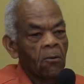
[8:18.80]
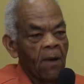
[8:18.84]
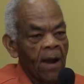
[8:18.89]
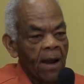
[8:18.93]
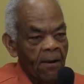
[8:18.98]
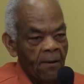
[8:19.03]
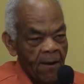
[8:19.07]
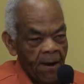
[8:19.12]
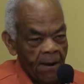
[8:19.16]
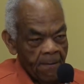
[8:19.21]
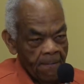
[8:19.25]

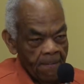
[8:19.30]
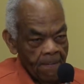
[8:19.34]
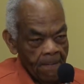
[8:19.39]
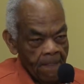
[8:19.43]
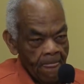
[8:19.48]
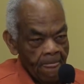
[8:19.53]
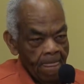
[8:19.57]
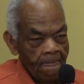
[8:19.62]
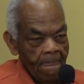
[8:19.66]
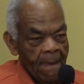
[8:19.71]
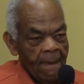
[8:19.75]
Right, right.
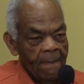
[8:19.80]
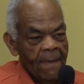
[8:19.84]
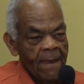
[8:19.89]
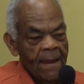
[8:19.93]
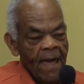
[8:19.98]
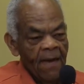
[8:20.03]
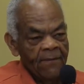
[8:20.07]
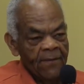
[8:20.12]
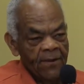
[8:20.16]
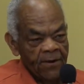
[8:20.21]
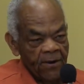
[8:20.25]
And
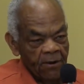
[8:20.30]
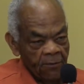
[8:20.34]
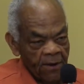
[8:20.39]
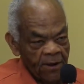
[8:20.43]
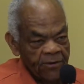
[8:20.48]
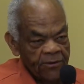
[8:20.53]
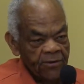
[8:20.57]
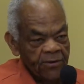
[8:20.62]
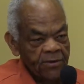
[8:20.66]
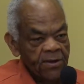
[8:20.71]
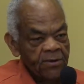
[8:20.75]
then after
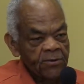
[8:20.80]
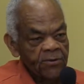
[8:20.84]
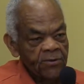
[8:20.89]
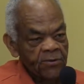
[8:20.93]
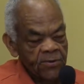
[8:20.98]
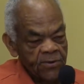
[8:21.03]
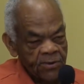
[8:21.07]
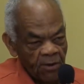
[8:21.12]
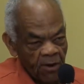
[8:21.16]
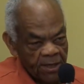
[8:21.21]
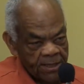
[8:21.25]
integration,
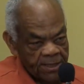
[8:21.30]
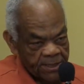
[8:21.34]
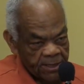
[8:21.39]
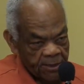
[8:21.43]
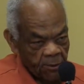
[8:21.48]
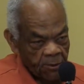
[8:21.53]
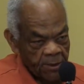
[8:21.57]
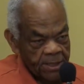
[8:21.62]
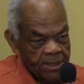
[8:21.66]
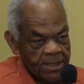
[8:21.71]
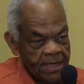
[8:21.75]
it started
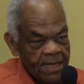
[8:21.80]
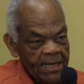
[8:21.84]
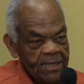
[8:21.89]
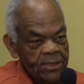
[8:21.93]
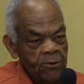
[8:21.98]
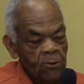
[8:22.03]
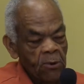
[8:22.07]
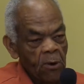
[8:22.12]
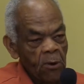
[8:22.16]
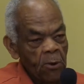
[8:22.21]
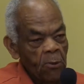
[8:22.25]
slowly
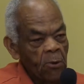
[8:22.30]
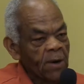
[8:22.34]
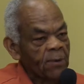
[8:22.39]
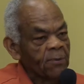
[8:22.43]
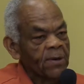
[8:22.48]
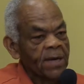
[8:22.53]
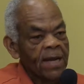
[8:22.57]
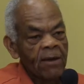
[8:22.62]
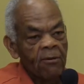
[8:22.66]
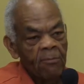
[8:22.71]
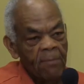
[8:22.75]
changing where we
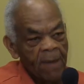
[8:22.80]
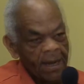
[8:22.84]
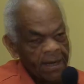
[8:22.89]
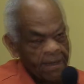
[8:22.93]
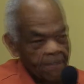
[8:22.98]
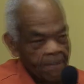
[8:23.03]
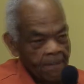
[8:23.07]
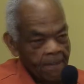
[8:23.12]
worked with everybody.